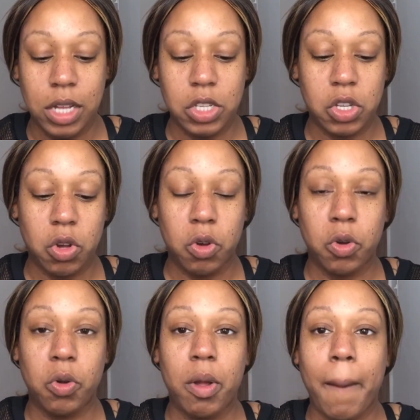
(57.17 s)

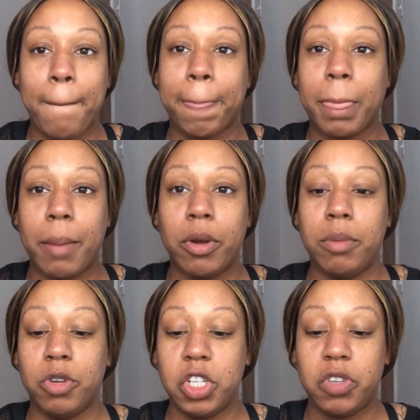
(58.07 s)
So I'm gonna
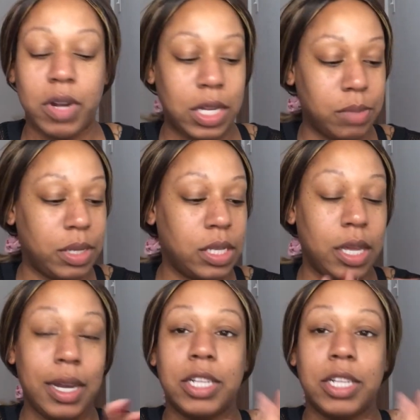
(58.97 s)
moisturize my skin.